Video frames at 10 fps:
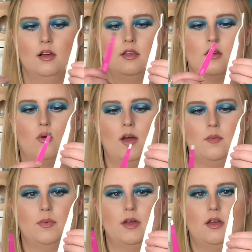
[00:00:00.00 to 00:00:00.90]
They're
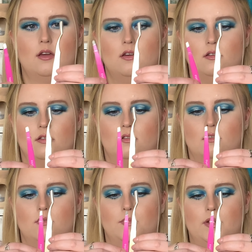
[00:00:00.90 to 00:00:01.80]
quite big
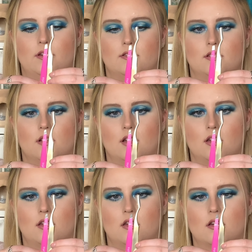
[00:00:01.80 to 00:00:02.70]
compared to
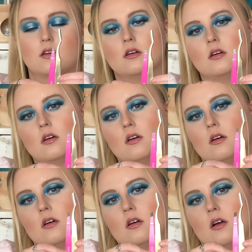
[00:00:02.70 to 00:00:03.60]
like
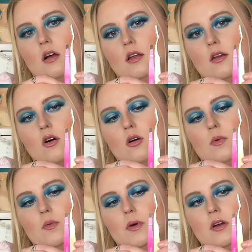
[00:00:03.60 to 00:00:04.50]
a
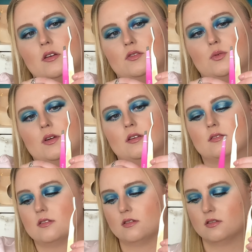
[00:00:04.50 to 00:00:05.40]
normal pair of
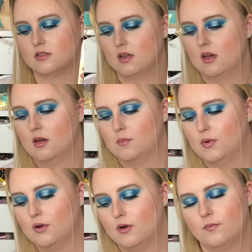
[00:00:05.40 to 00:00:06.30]
tweezers,
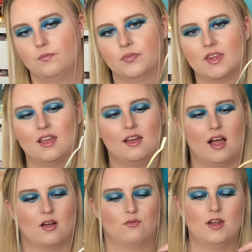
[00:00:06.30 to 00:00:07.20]
but
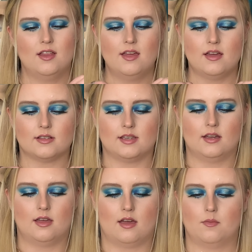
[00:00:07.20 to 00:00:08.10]
I'm really
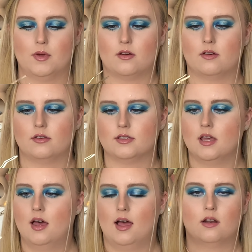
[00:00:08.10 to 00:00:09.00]
excited because
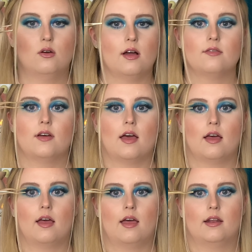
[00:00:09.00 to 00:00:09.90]
I don't have
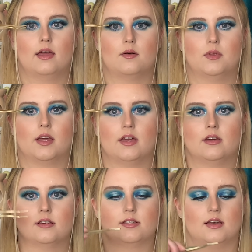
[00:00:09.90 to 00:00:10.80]
any
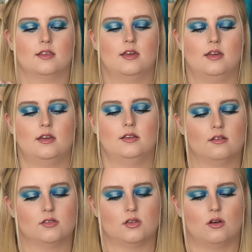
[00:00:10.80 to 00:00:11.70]
applicators like
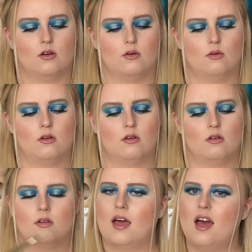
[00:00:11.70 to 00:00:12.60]
this. So
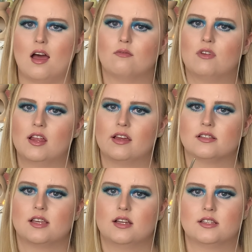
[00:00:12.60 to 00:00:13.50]
yeah, I'm really
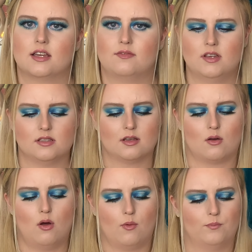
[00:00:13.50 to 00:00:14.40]
excited to give these a
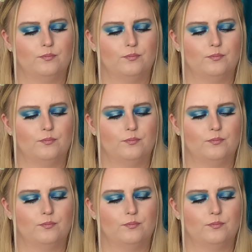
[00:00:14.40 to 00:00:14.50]
go.